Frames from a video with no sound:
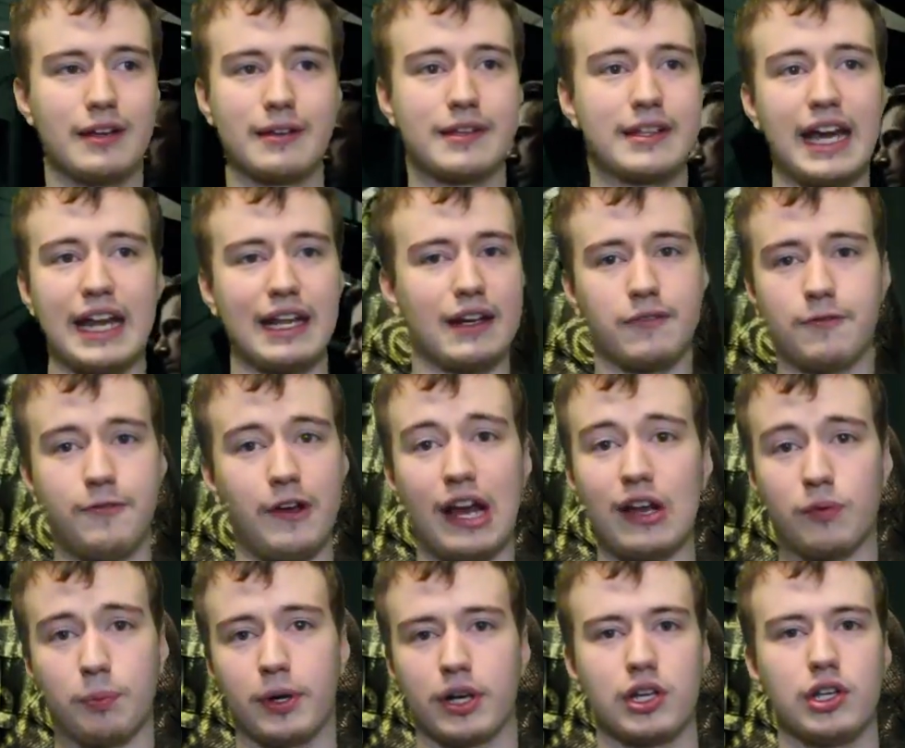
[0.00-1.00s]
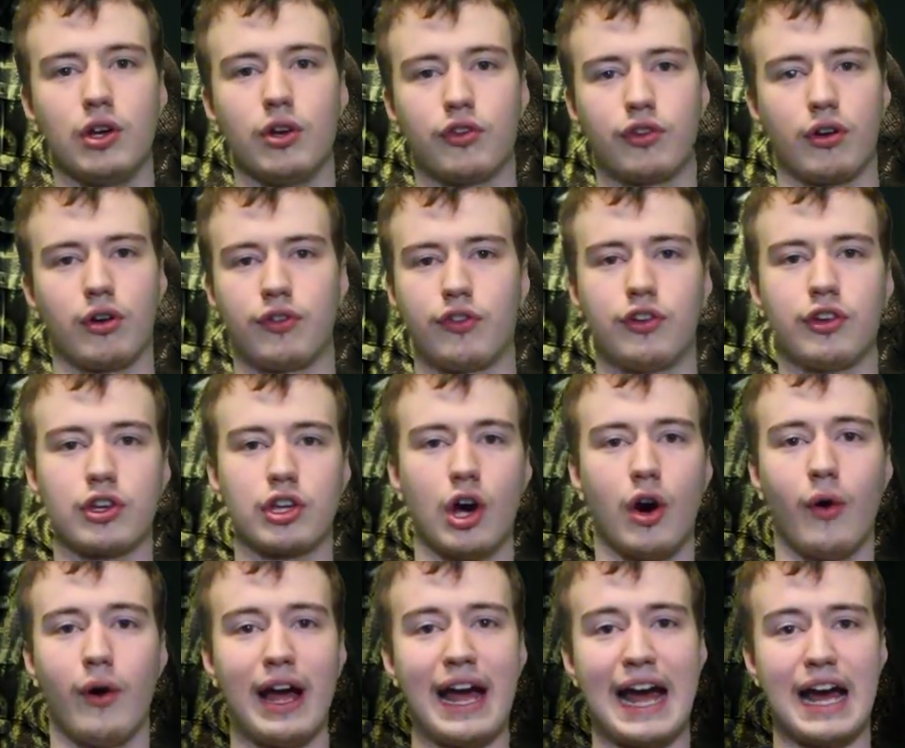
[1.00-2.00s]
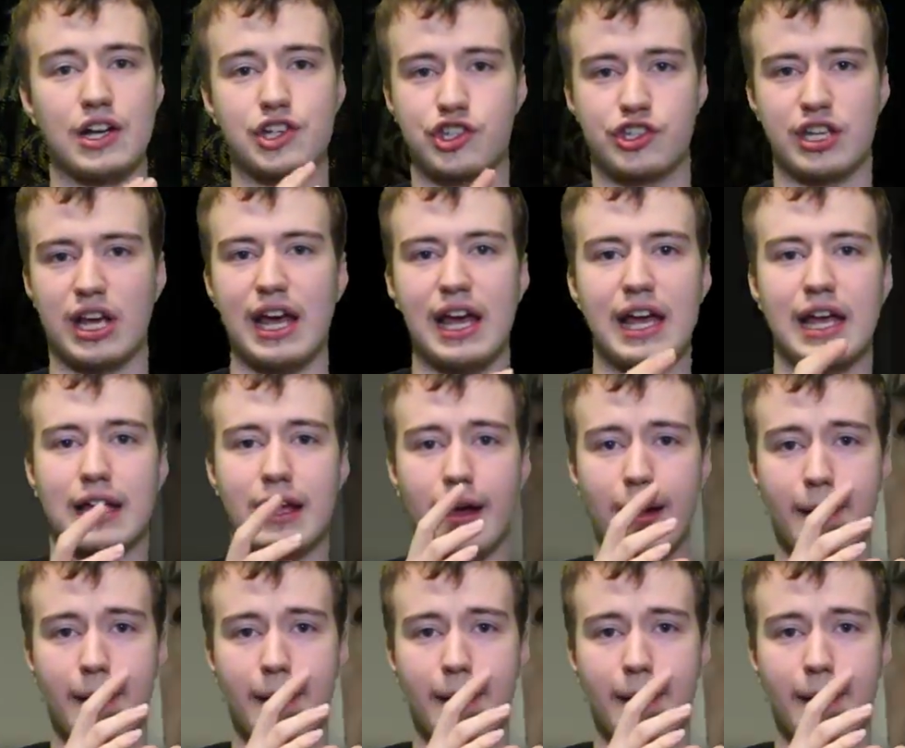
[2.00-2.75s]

getting Facebook users to go hashtag